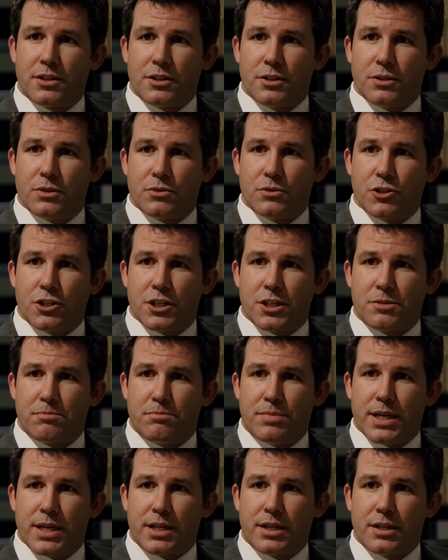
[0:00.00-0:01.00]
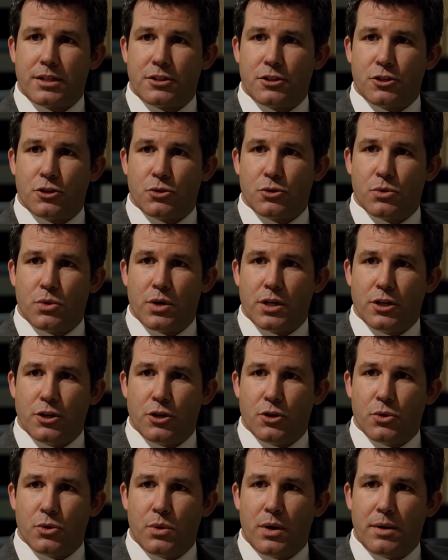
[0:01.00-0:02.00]
and Jim and Hondo will both be taken
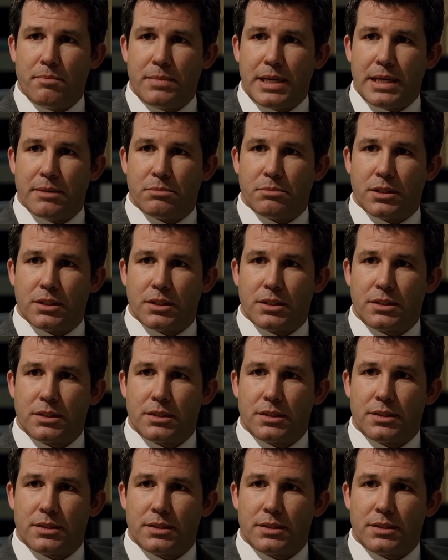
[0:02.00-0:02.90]
off the force.